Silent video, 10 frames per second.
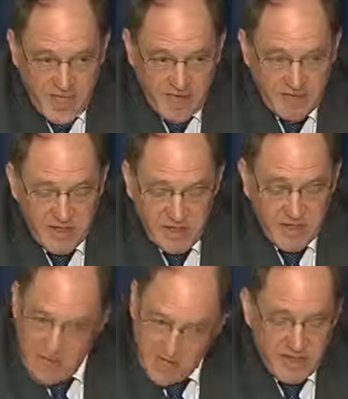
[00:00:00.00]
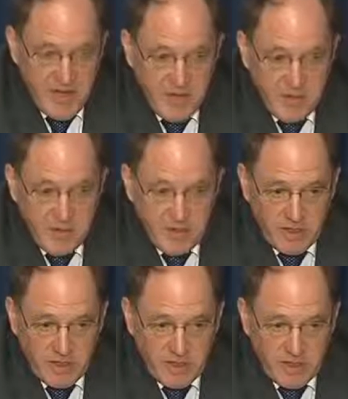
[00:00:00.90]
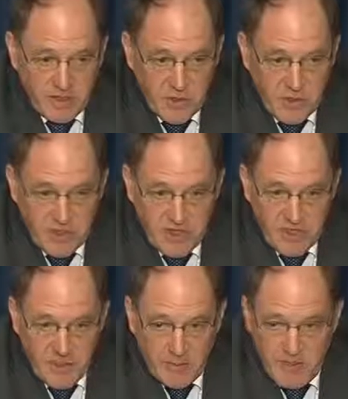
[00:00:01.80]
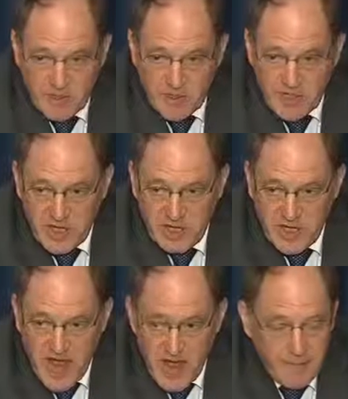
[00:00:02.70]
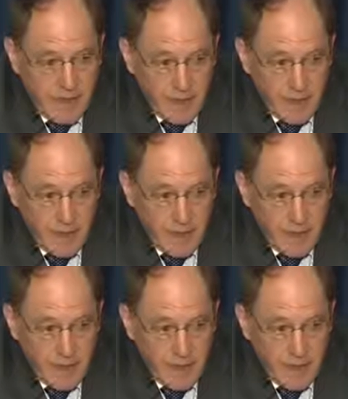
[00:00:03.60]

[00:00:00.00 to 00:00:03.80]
to Athens and made the announcement that Brexit was off the table. That was the end of that.